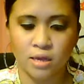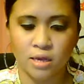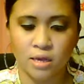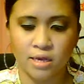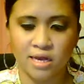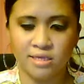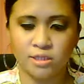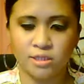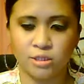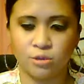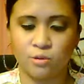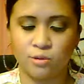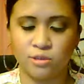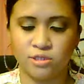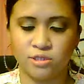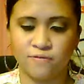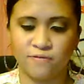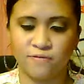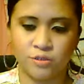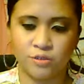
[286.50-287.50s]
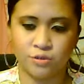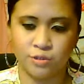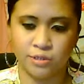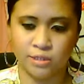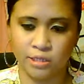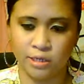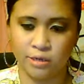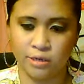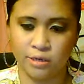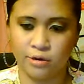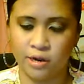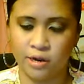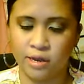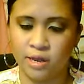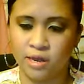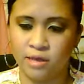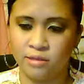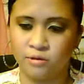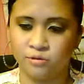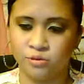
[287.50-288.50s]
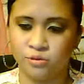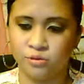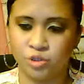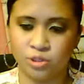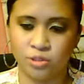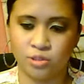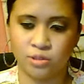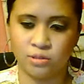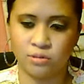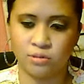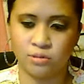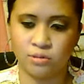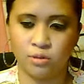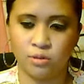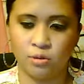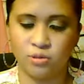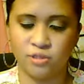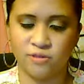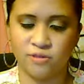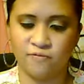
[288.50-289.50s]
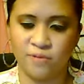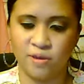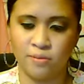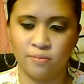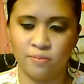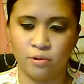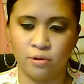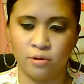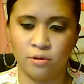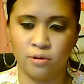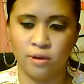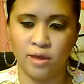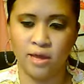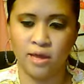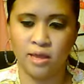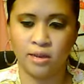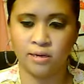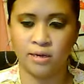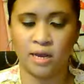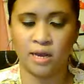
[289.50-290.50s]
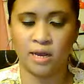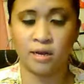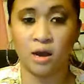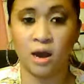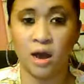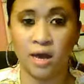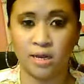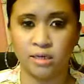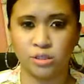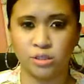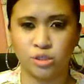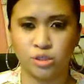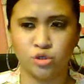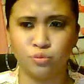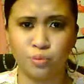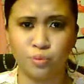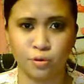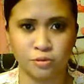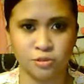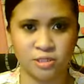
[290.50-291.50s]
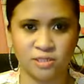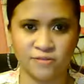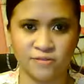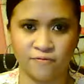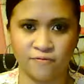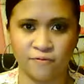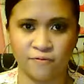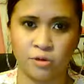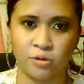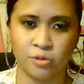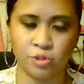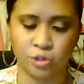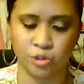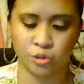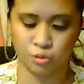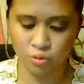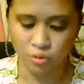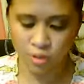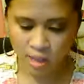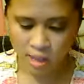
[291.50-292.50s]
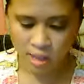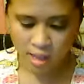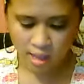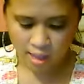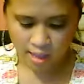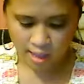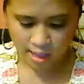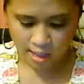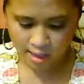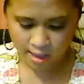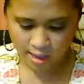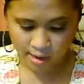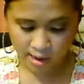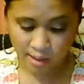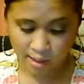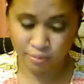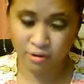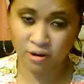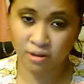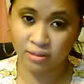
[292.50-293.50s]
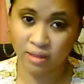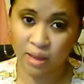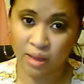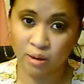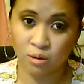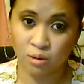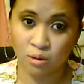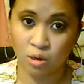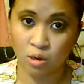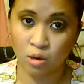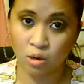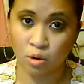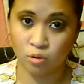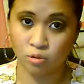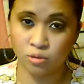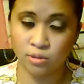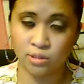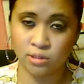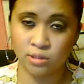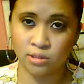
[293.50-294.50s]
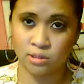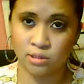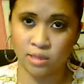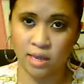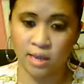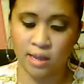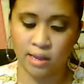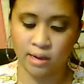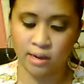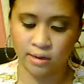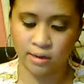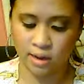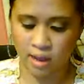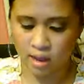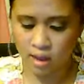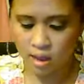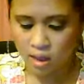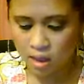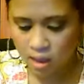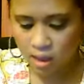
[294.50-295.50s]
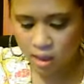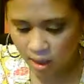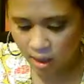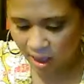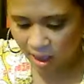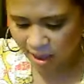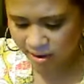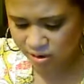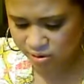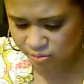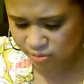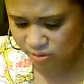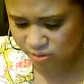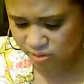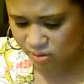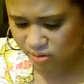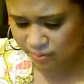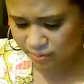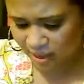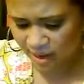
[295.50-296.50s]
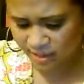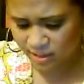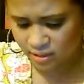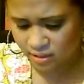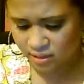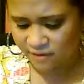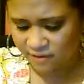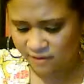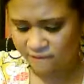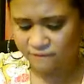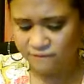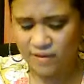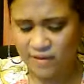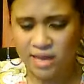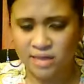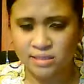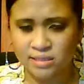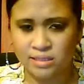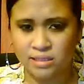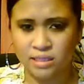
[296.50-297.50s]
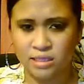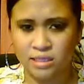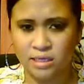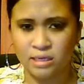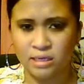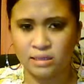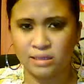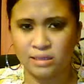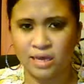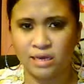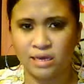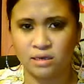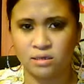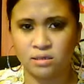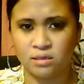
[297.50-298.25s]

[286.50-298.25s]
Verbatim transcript: yeah, so we went to Victoria's Secret and it was just loads of people and I got two purses from there too. And I bought a lot of clothes and I didn't really buy any like fancy like